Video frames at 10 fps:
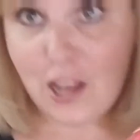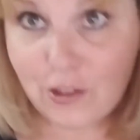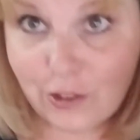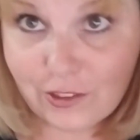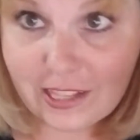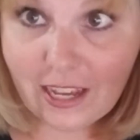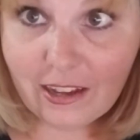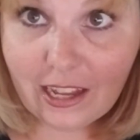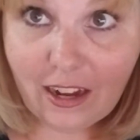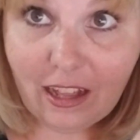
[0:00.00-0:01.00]
So you see, I
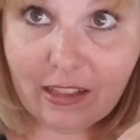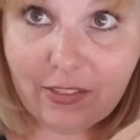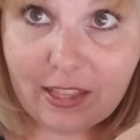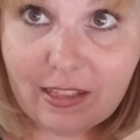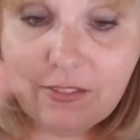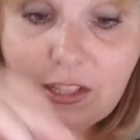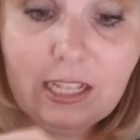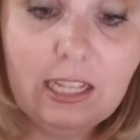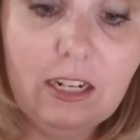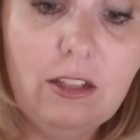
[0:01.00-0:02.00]
got all of these lovely
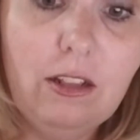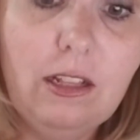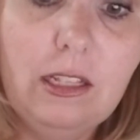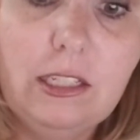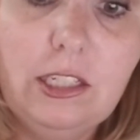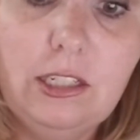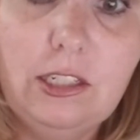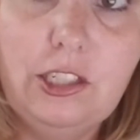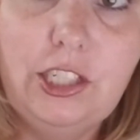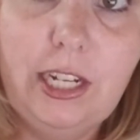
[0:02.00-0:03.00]
little
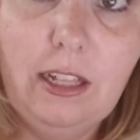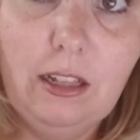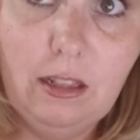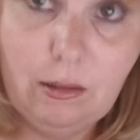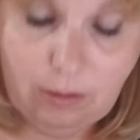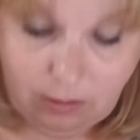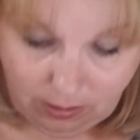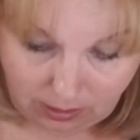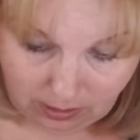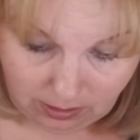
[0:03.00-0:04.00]
gel
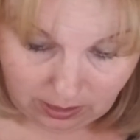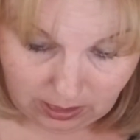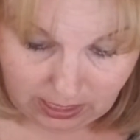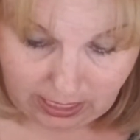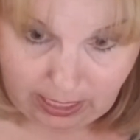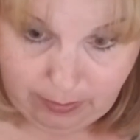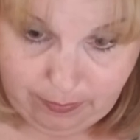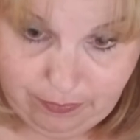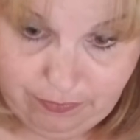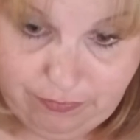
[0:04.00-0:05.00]

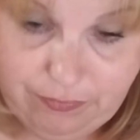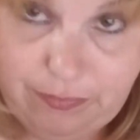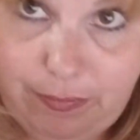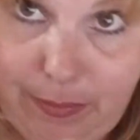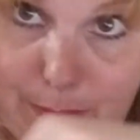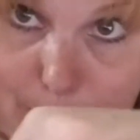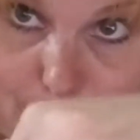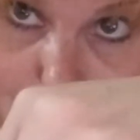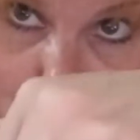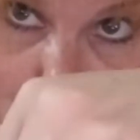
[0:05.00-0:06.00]
um,
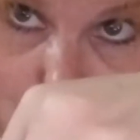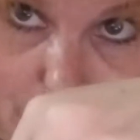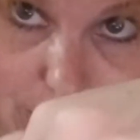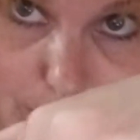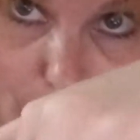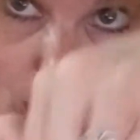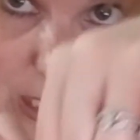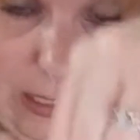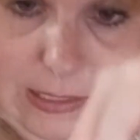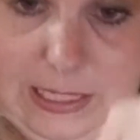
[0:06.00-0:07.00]
squishy
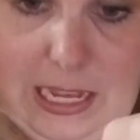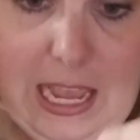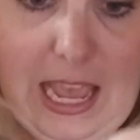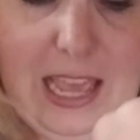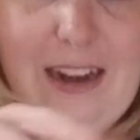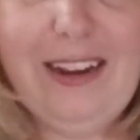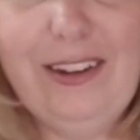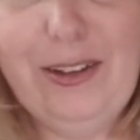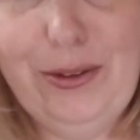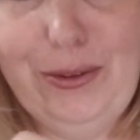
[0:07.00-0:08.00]
balls. And I
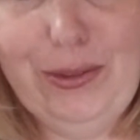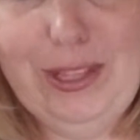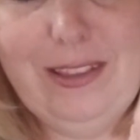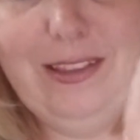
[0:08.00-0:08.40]
know this